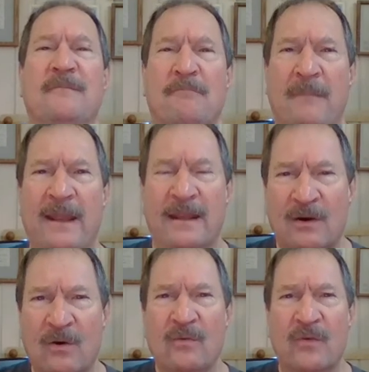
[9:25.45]
make
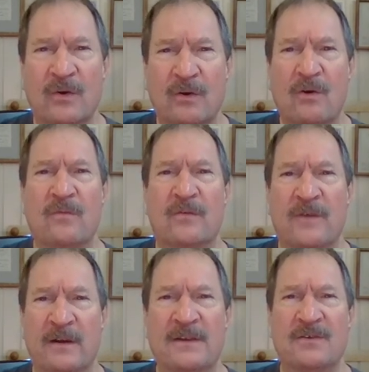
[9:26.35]
over and over
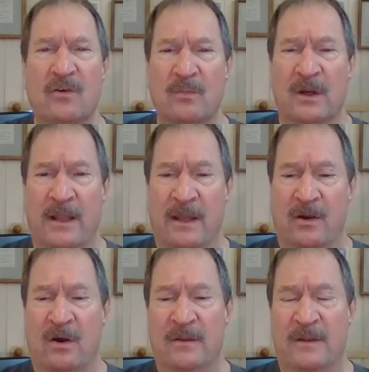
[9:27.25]
very soberly. And
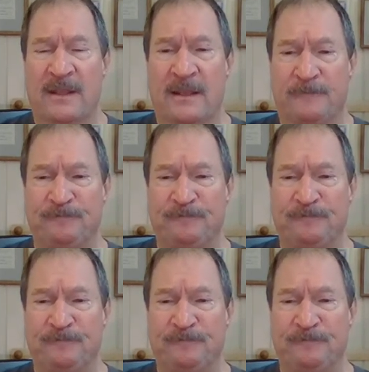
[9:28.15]
on the